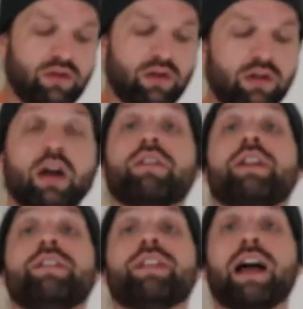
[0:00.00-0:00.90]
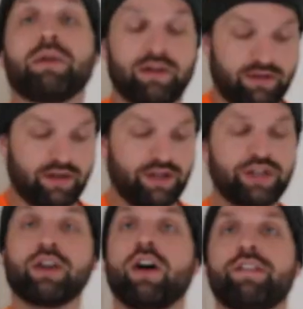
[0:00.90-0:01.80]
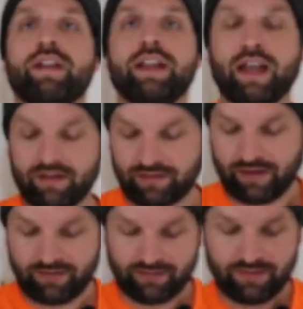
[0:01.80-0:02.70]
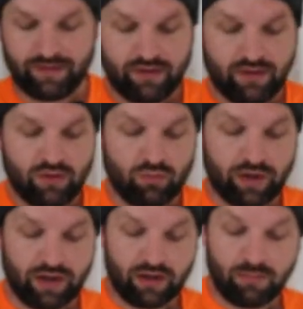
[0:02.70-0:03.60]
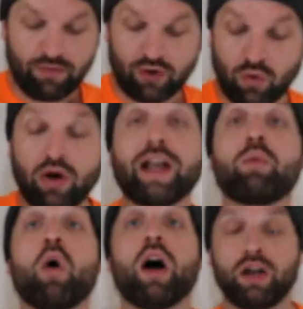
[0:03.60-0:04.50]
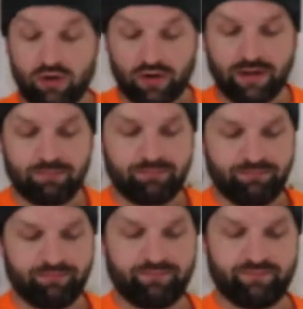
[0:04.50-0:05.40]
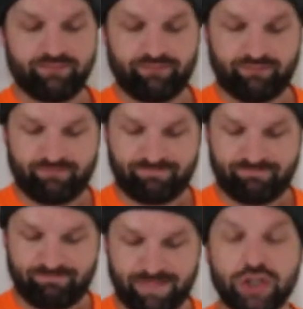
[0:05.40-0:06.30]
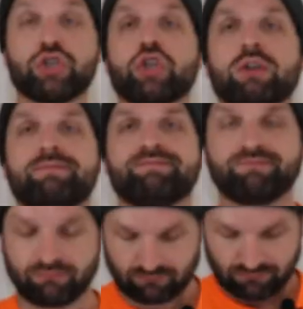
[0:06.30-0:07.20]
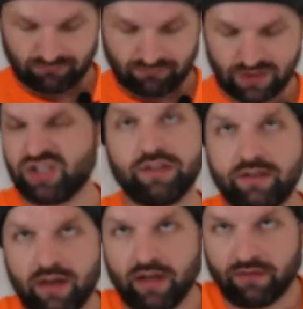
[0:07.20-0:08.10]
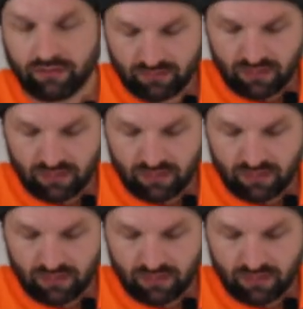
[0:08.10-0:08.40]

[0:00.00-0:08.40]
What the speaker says: are covered in flour. All right, shake off any excess. We're gonna come over to our egg mixture. Just eggs.